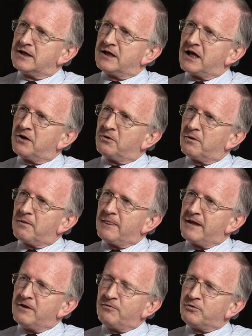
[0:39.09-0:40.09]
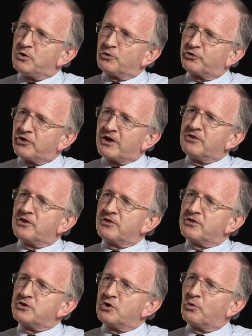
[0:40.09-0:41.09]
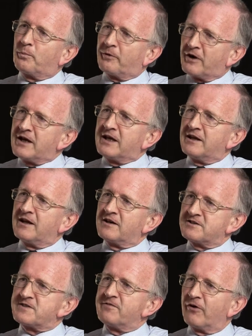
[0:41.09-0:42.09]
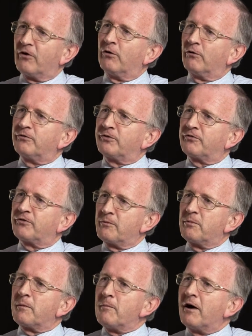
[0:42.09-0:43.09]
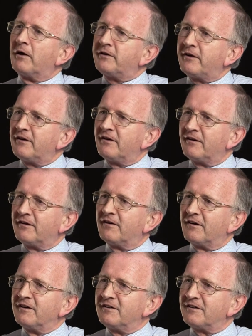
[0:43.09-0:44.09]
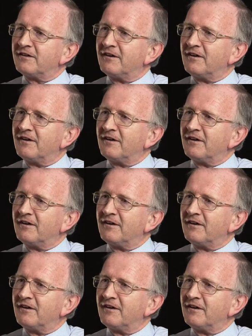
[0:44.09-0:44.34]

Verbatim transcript: Now, if you're saying that your brain has evolved from the mud, right?